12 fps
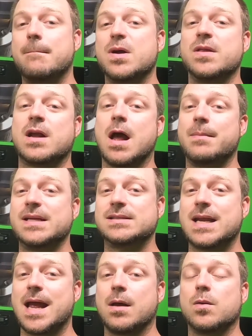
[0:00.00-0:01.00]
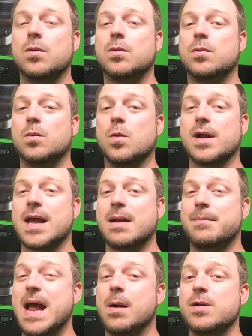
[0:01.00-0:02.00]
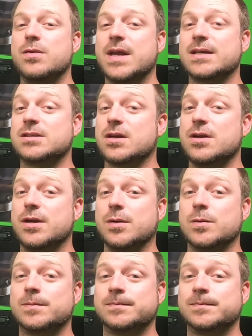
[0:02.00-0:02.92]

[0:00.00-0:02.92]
Put in the comments now what kind of power you think it's gonna do.